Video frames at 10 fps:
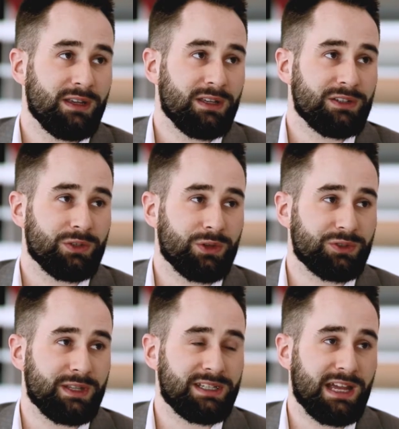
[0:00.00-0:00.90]
So those are
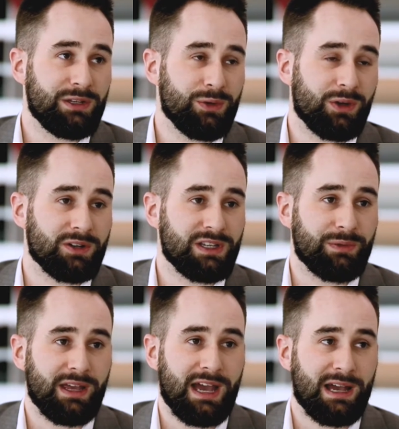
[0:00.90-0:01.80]
the 10 new cars that we
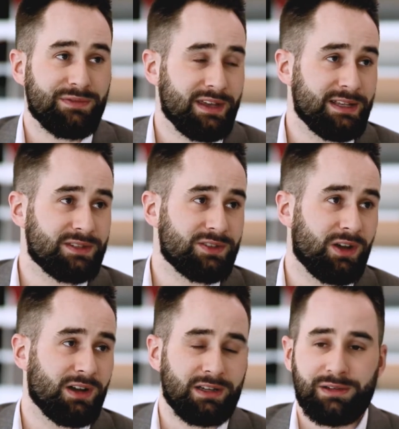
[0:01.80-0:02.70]
have in
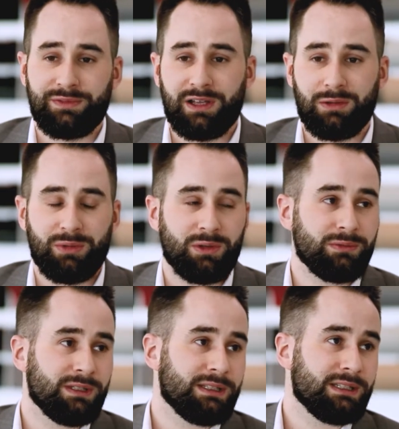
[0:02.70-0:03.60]
stock available,
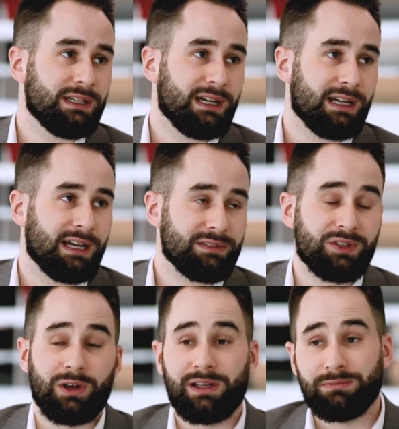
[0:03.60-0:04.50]

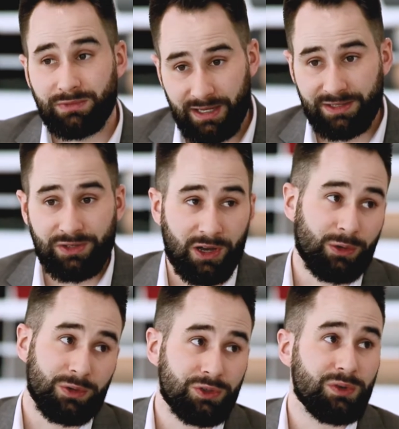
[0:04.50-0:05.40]
in stock
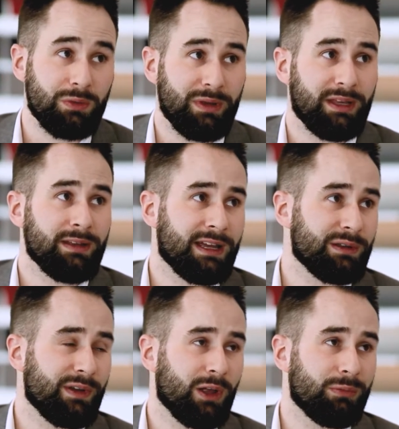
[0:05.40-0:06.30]
or soon to be and
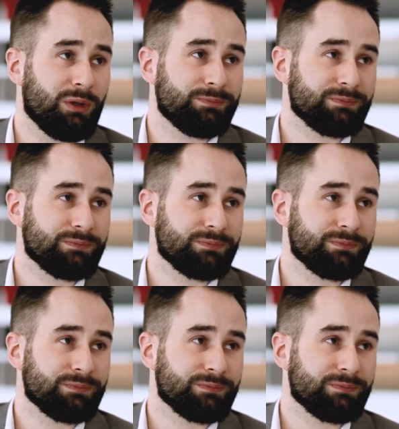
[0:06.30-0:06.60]
available,